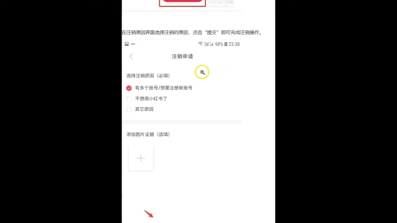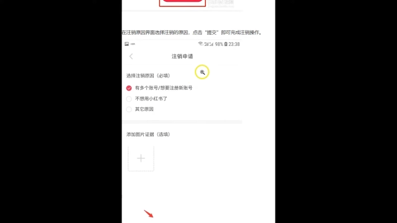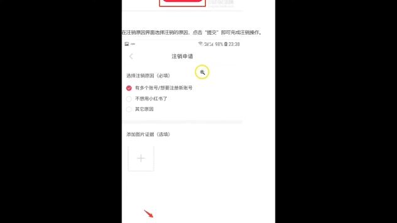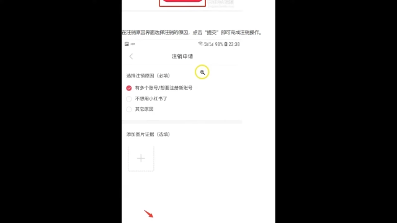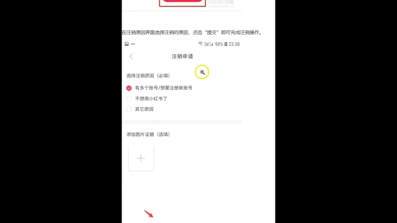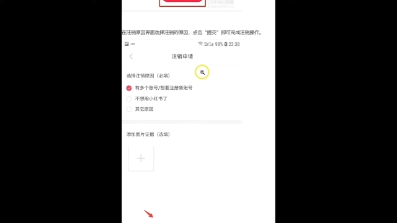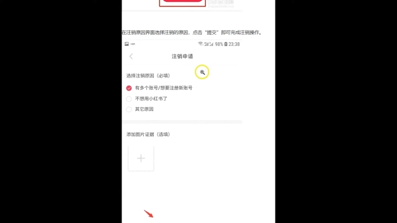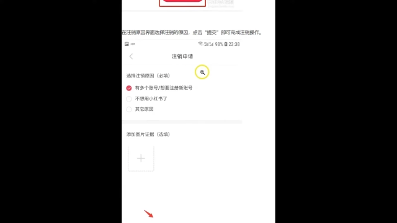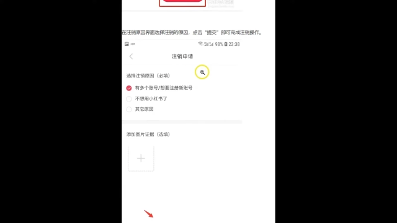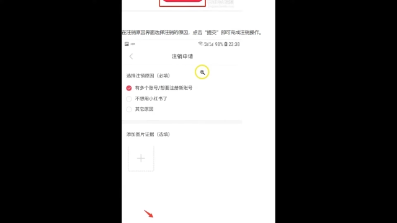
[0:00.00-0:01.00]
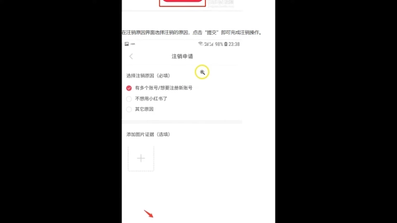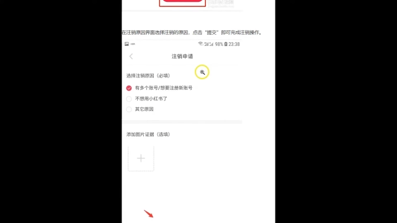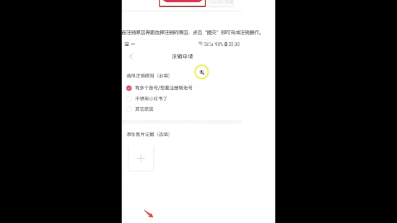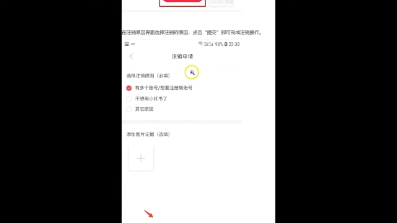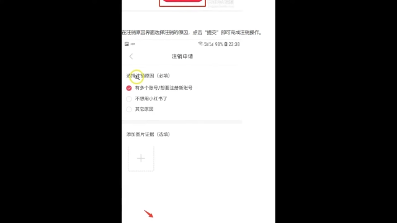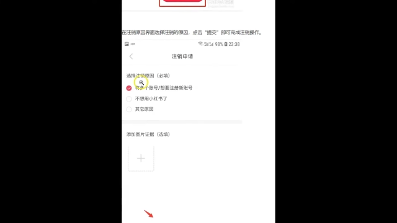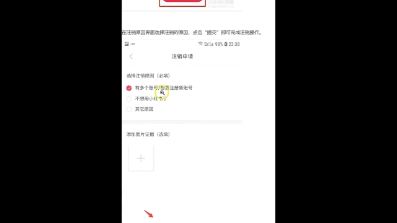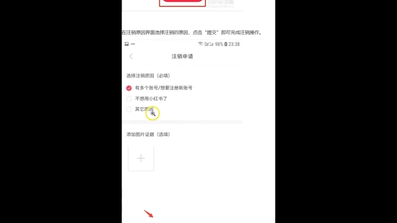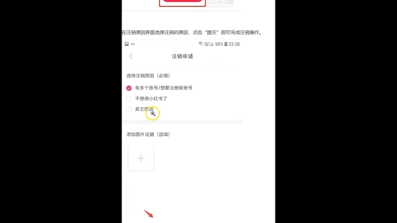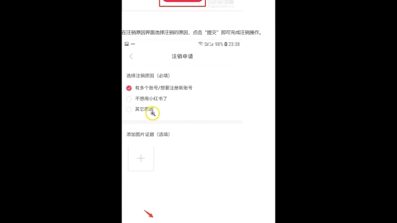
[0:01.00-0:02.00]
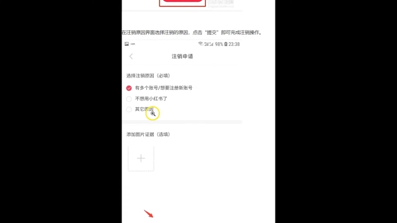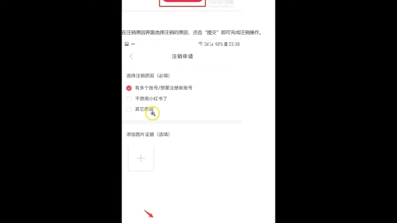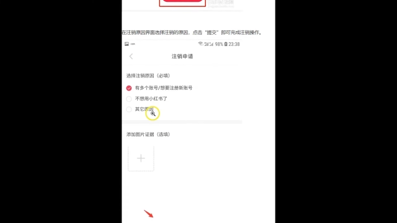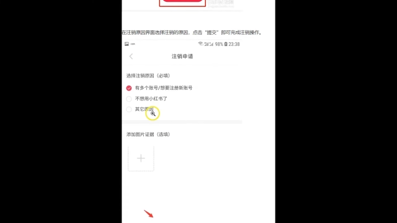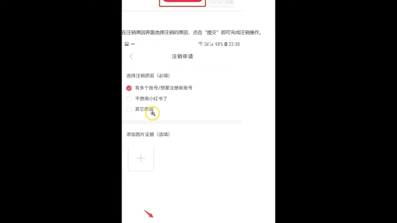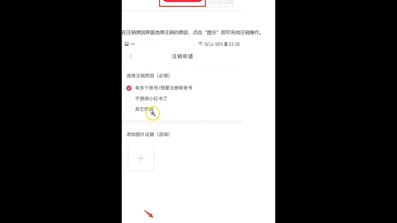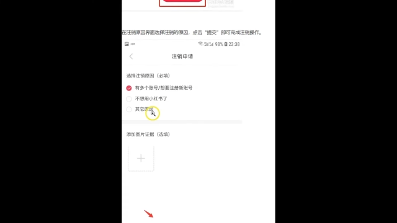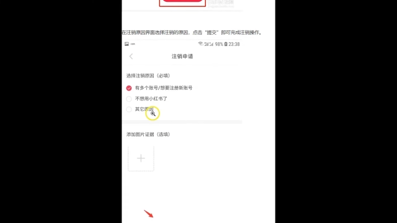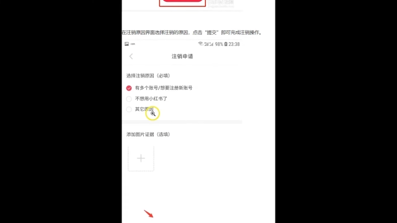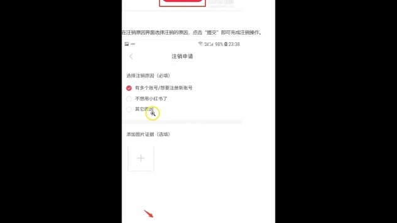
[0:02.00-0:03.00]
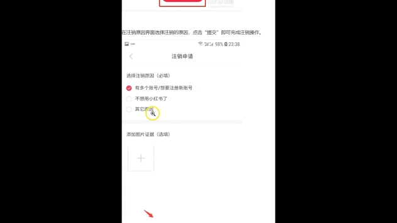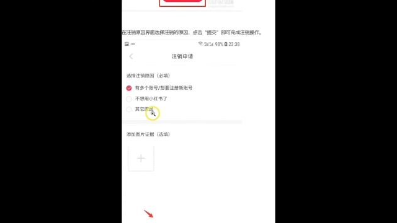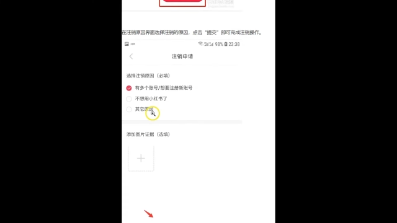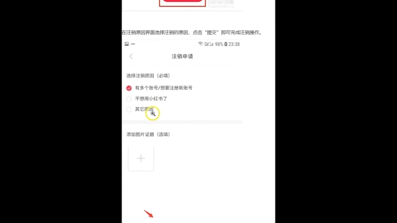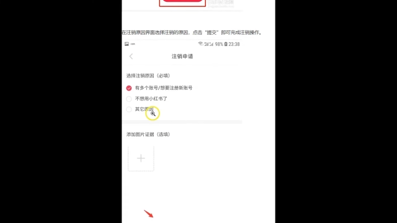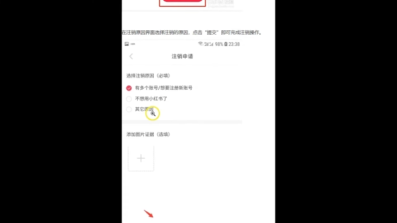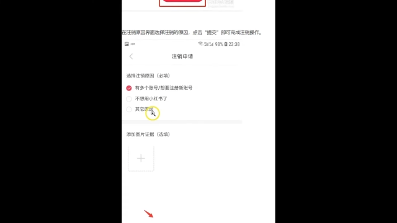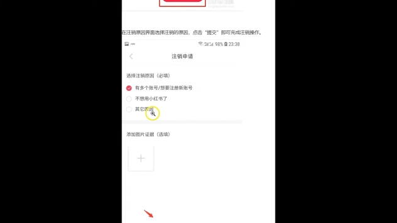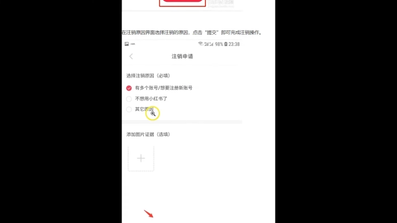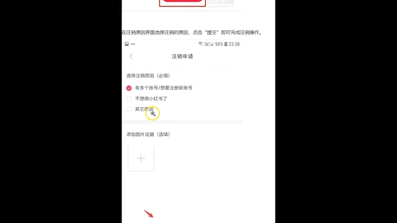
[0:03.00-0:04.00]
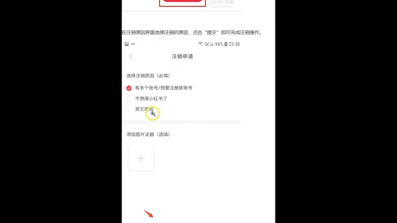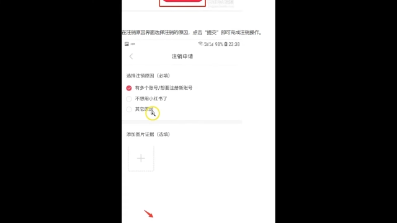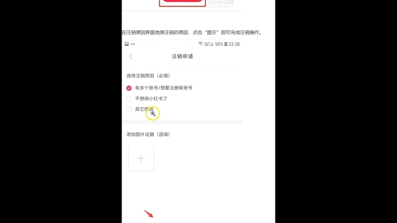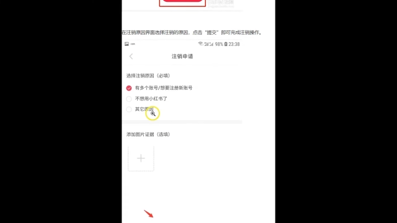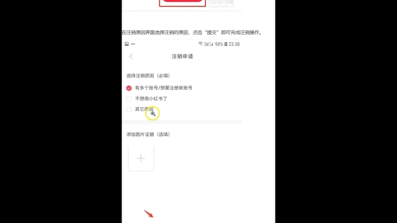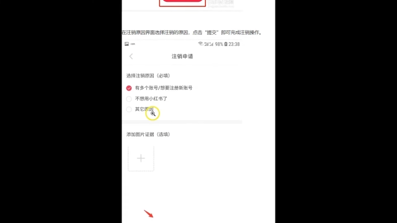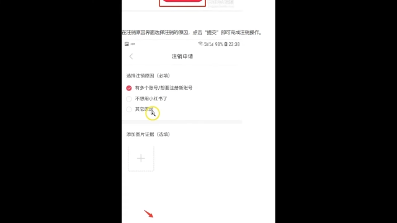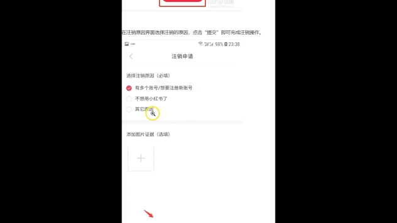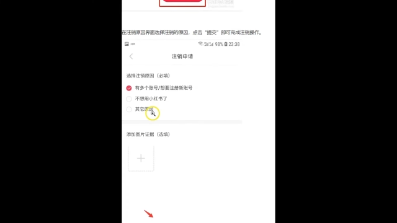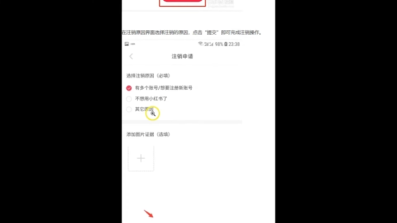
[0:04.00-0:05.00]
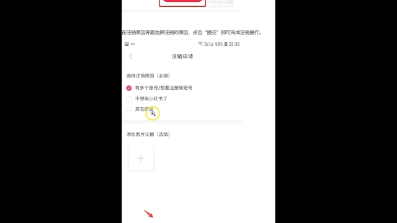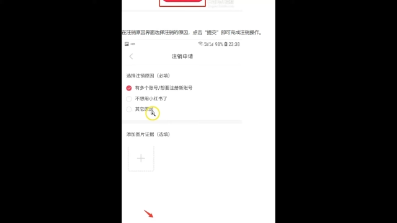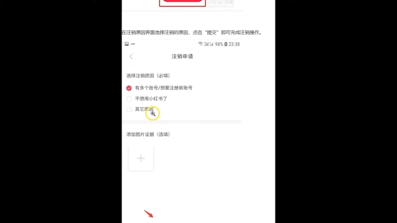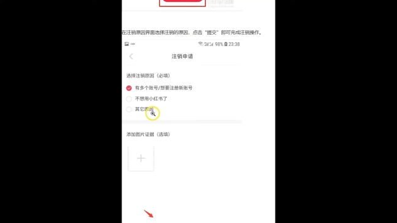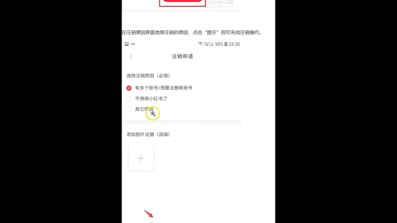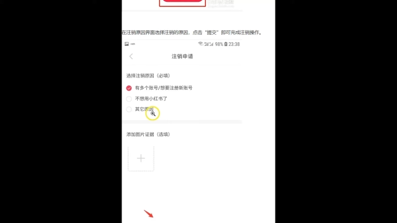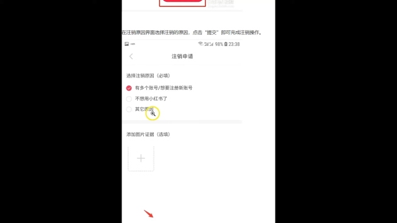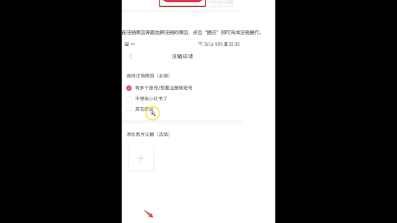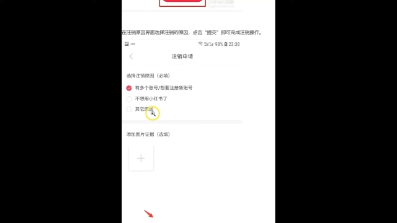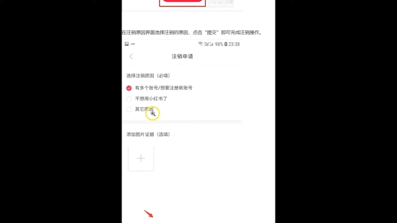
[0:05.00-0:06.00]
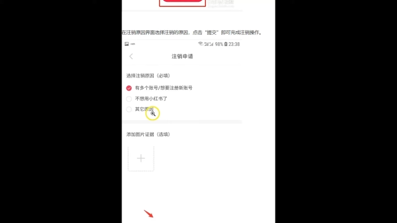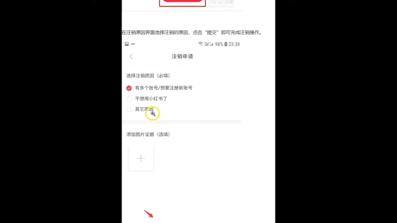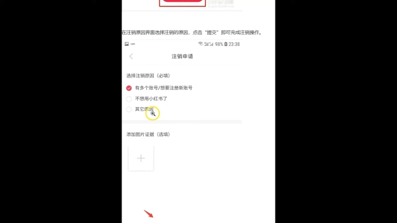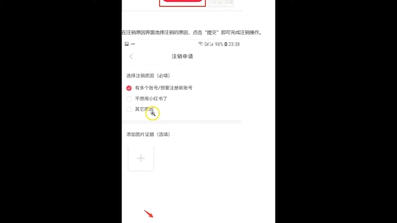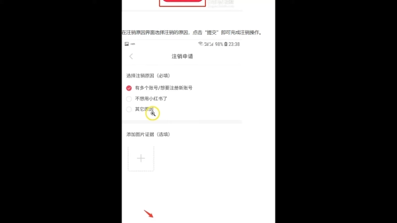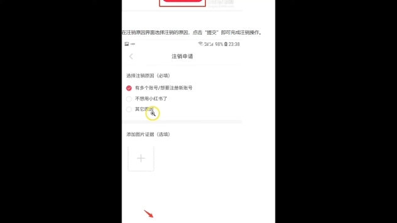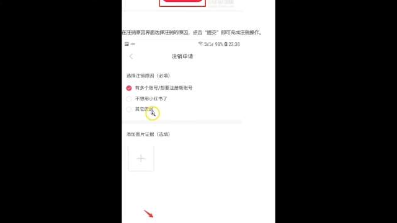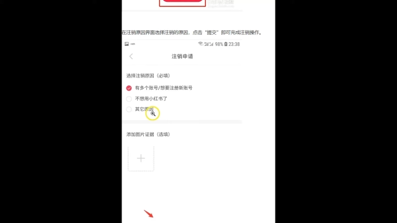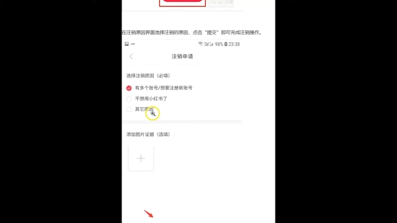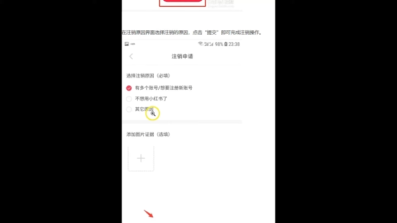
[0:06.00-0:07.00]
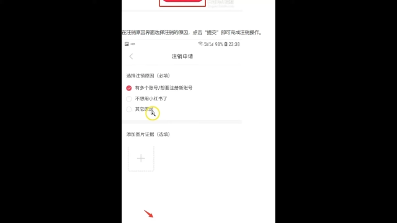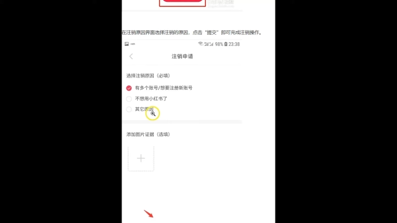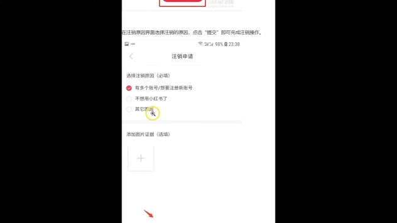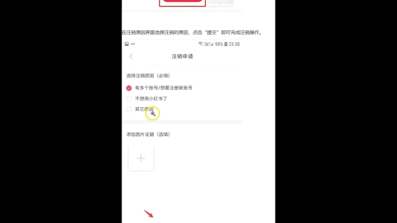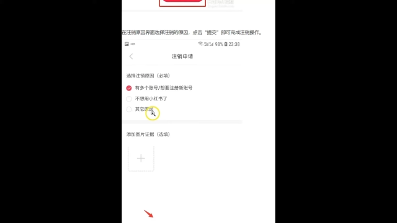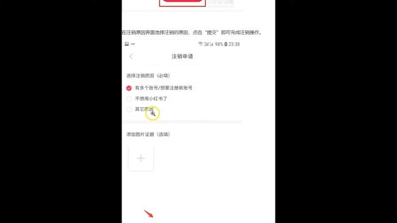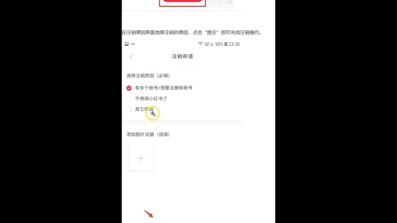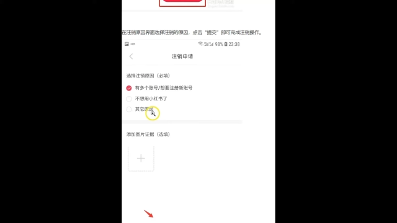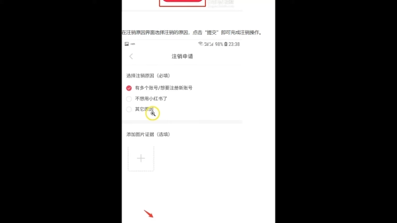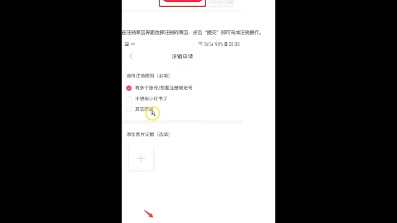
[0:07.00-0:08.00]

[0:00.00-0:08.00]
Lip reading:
(no speaker visible)